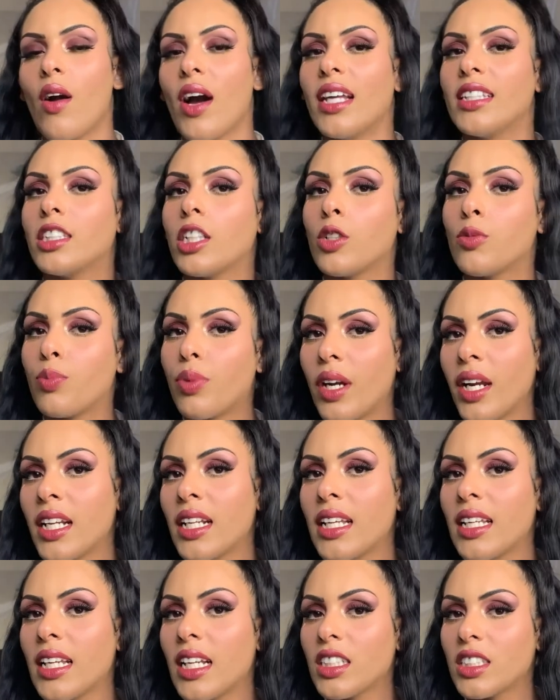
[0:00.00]
I did braid
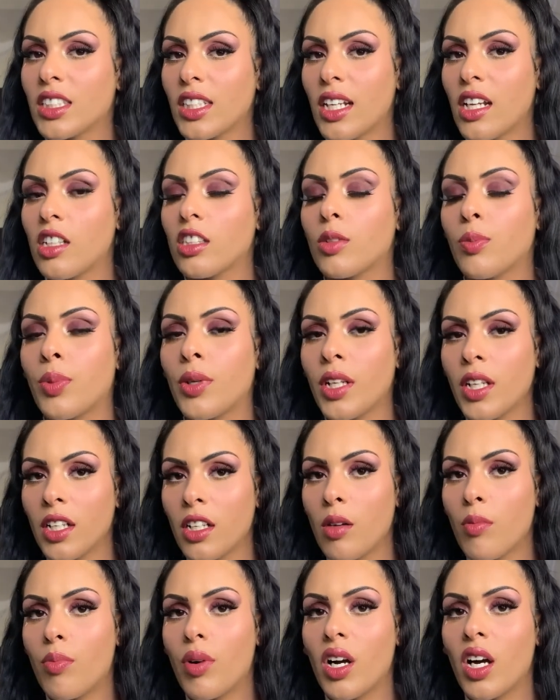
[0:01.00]
it yesterday to put it in
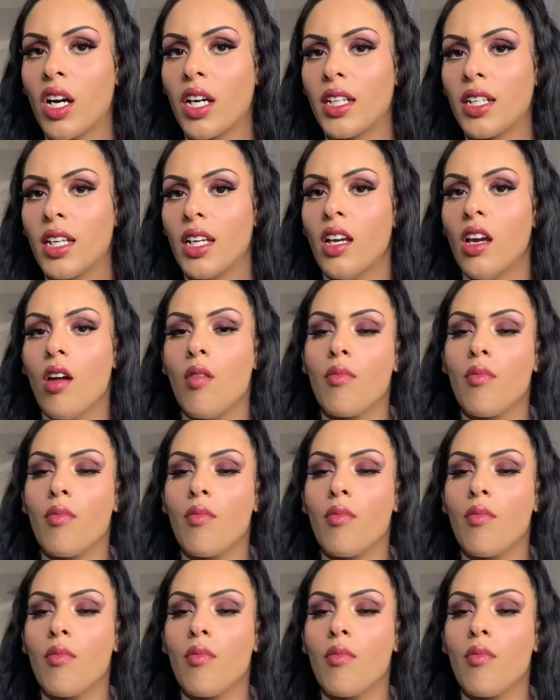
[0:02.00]
a bun.